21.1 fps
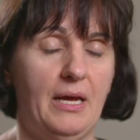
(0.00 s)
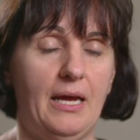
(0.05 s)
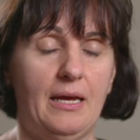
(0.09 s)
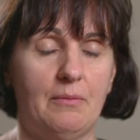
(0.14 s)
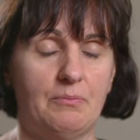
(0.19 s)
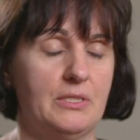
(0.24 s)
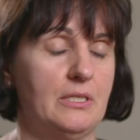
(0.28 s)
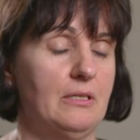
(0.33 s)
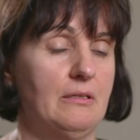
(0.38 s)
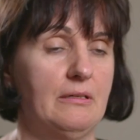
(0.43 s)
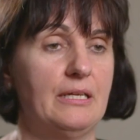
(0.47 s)

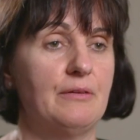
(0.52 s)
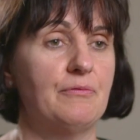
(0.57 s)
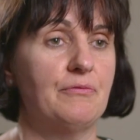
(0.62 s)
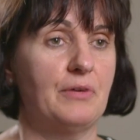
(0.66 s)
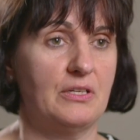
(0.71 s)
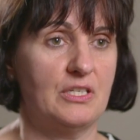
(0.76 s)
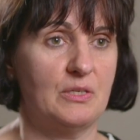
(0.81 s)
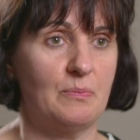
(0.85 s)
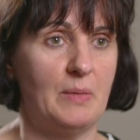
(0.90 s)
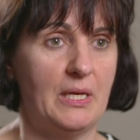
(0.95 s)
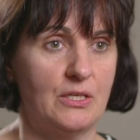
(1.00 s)
absolutely
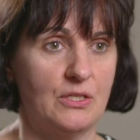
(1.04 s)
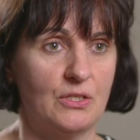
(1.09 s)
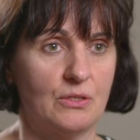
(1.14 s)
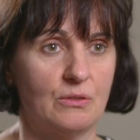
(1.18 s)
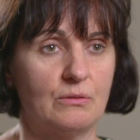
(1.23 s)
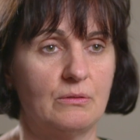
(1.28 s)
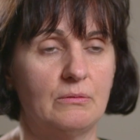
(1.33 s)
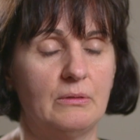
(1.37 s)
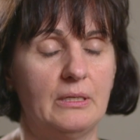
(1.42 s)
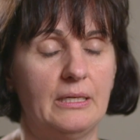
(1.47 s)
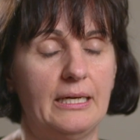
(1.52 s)

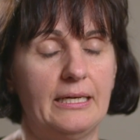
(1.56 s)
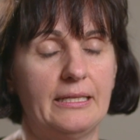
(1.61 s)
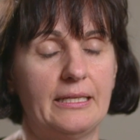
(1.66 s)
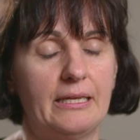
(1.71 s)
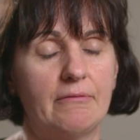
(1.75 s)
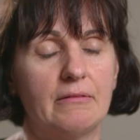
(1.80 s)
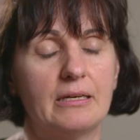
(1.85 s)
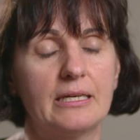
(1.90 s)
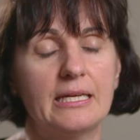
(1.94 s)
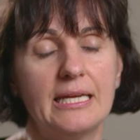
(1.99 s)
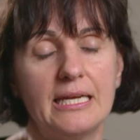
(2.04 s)
fundamental, and
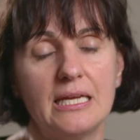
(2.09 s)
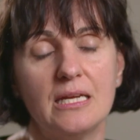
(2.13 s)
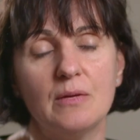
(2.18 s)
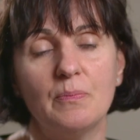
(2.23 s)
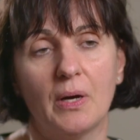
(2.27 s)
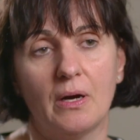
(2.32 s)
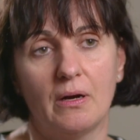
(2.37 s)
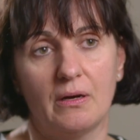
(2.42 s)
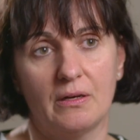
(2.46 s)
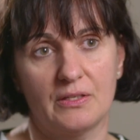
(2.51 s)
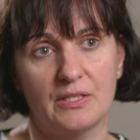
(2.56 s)
there are
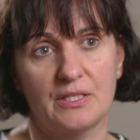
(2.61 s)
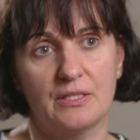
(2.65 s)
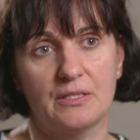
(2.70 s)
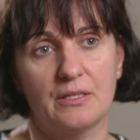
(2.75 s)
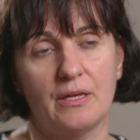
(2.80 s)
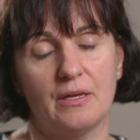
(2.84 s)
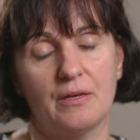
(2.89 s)
key parts